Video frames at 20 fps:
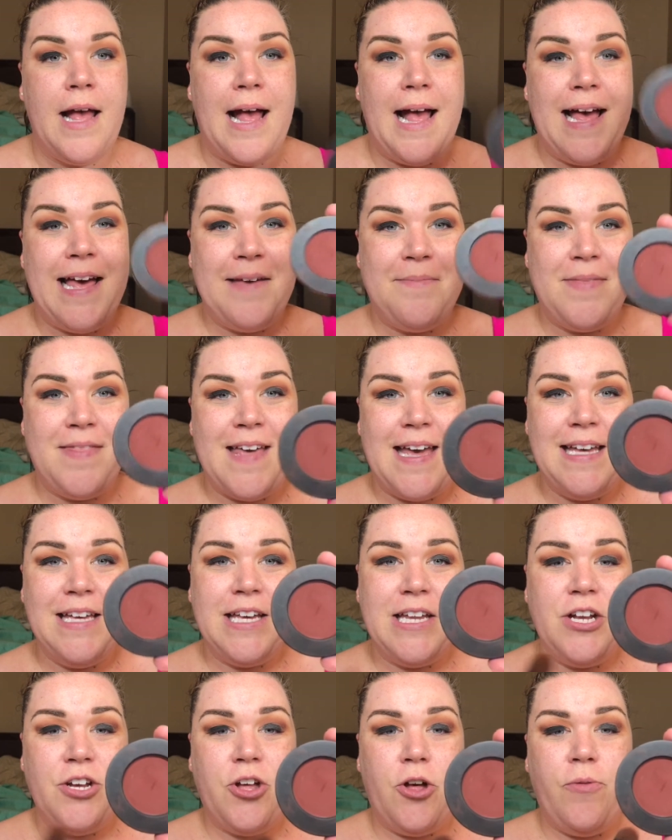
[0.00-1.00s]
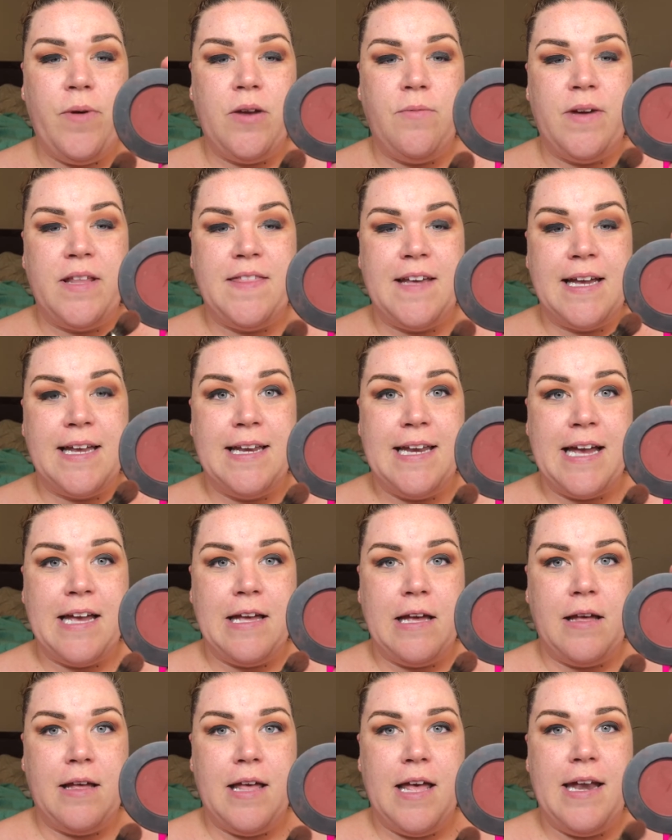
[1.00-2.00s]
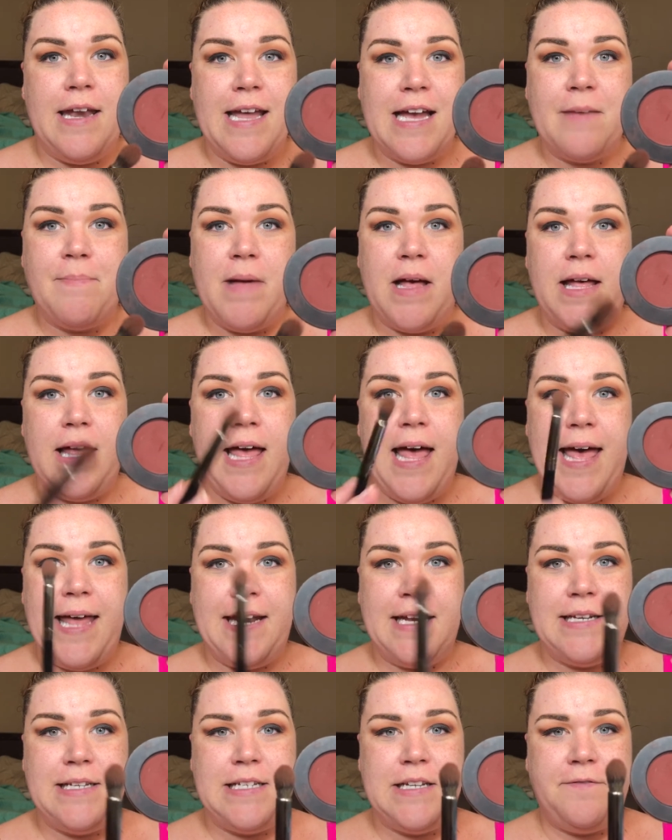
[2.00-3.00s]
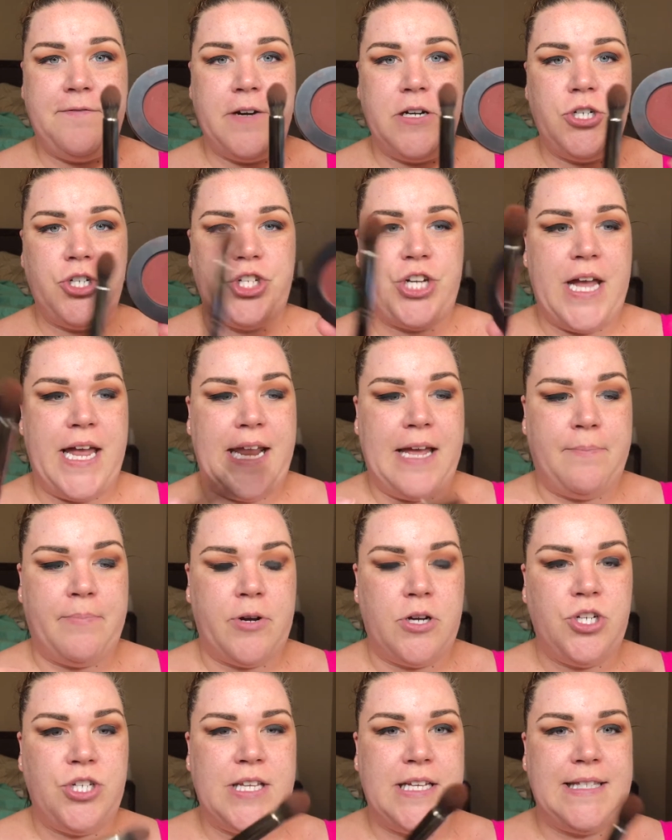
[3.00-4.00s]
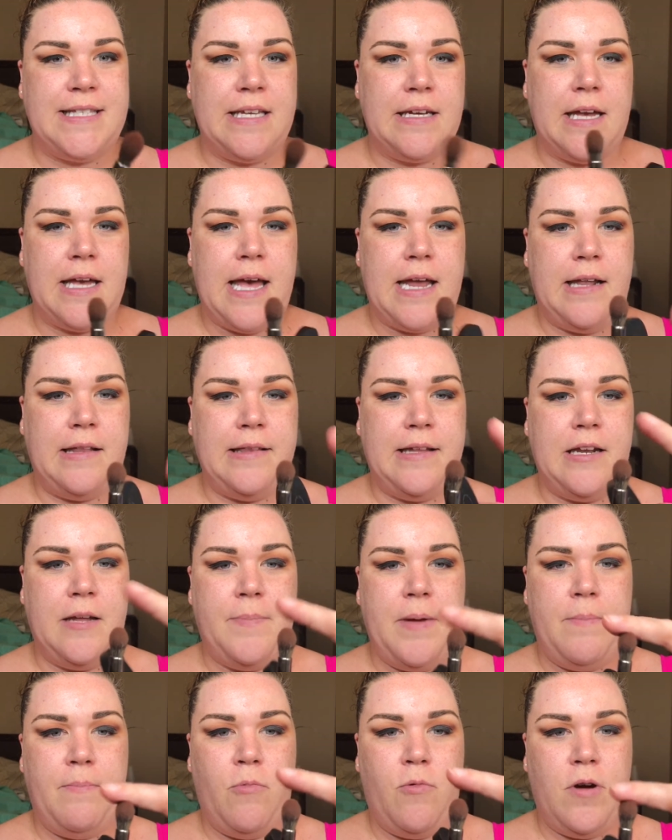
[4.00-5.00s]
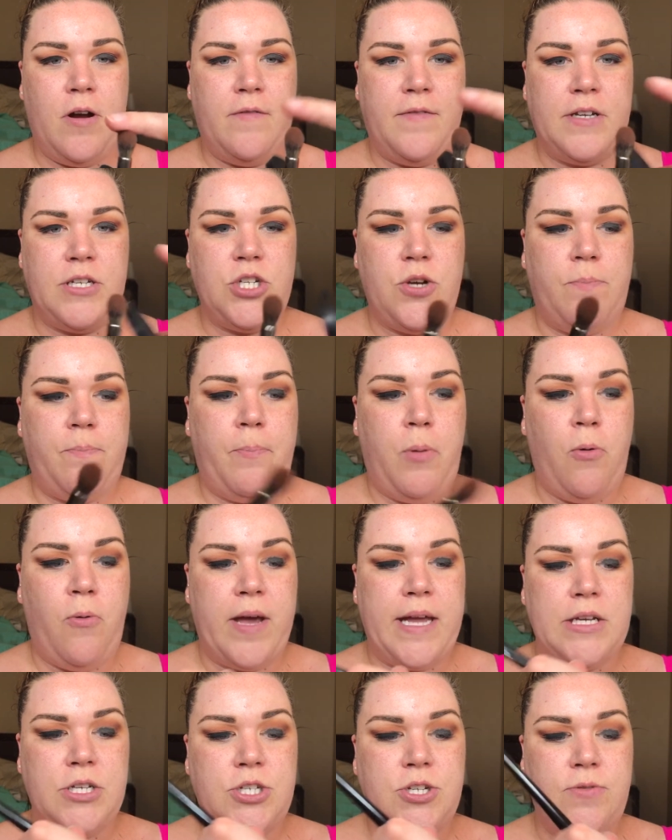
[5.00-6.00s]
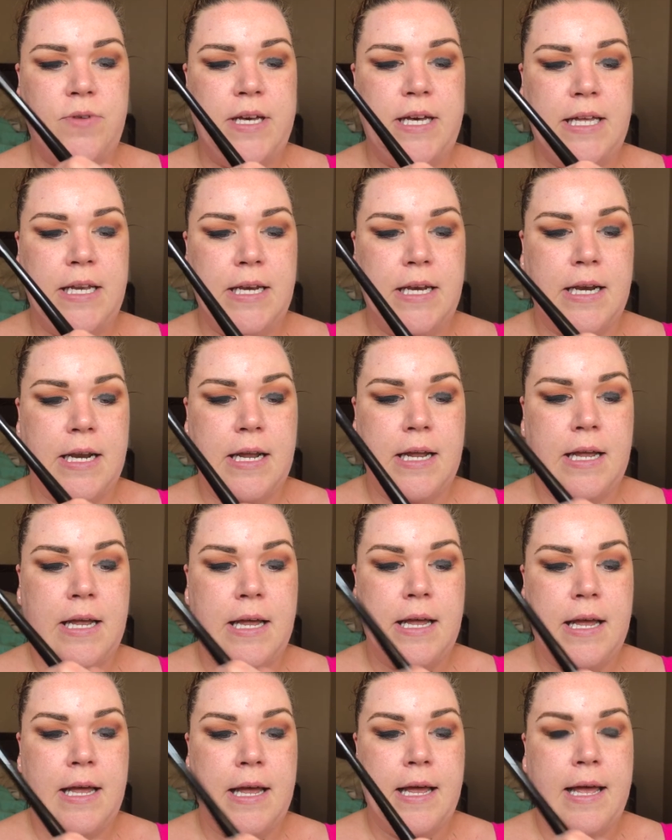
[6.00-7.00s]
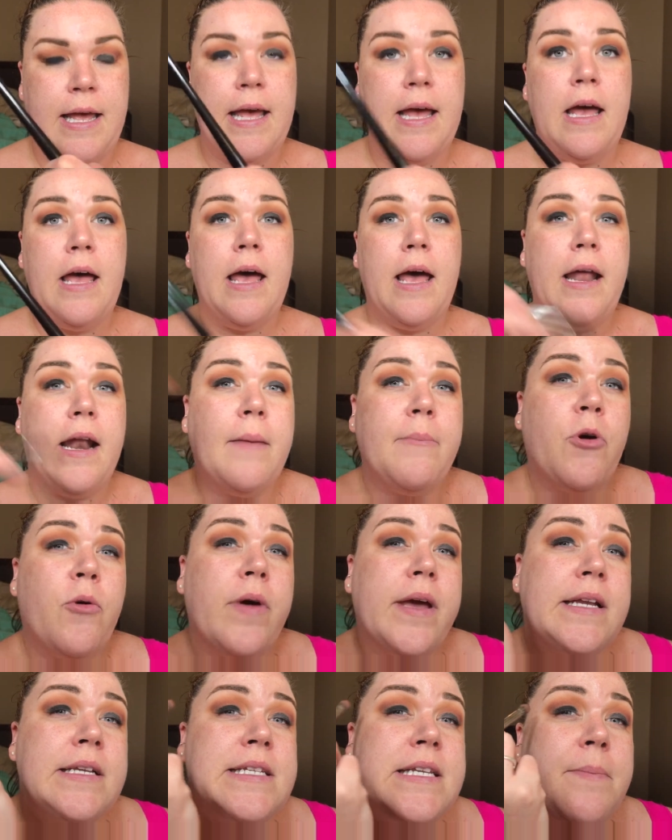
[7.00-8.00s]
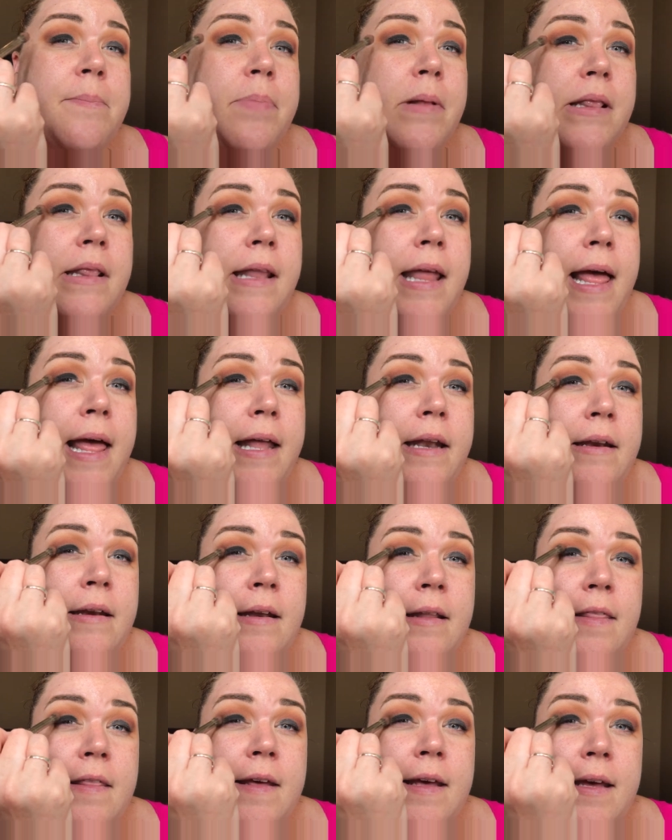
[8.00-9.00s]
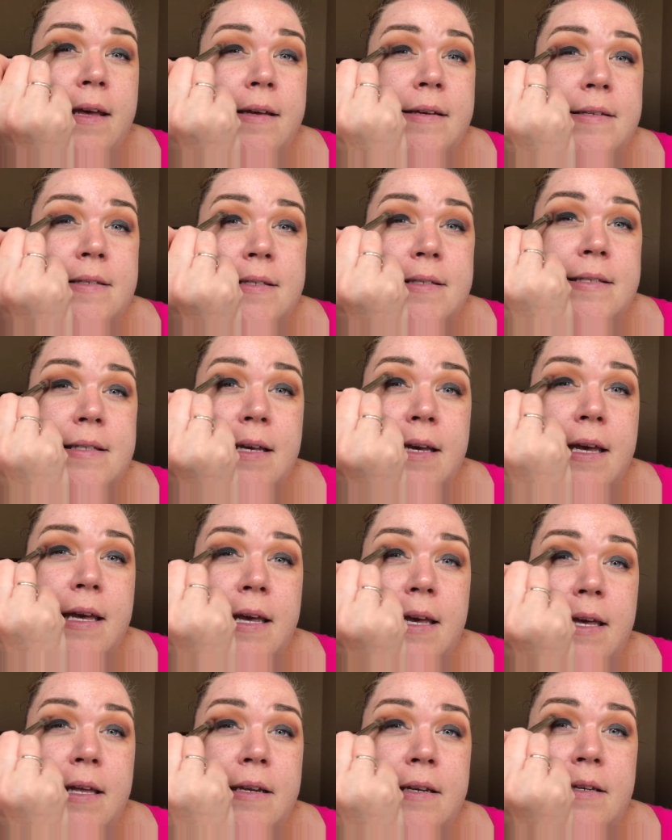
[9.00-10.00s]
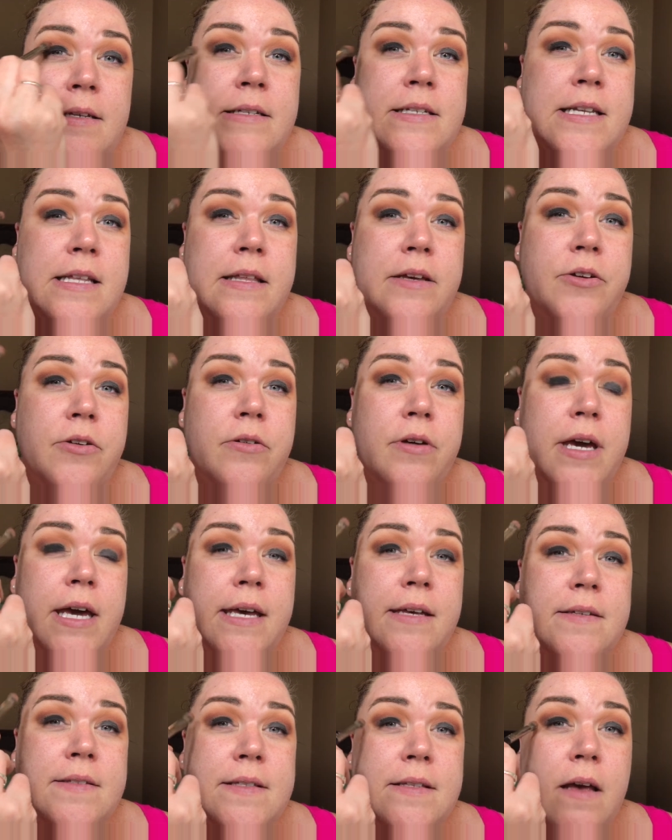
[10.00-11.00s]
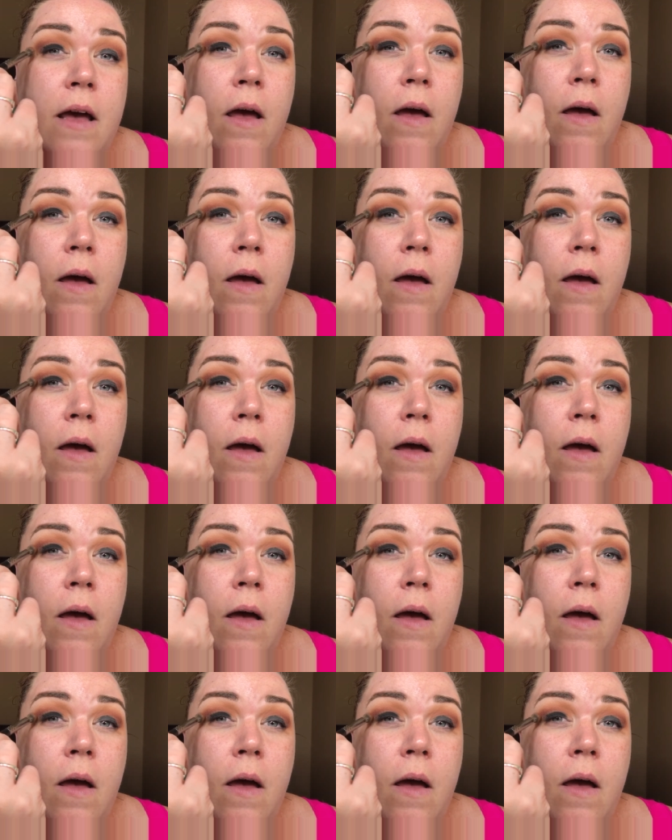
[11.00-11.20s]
I am then gonna go in with Enigma and a different shading brush that's got a little bit more of a point to it. And I'm going to blend this into the crease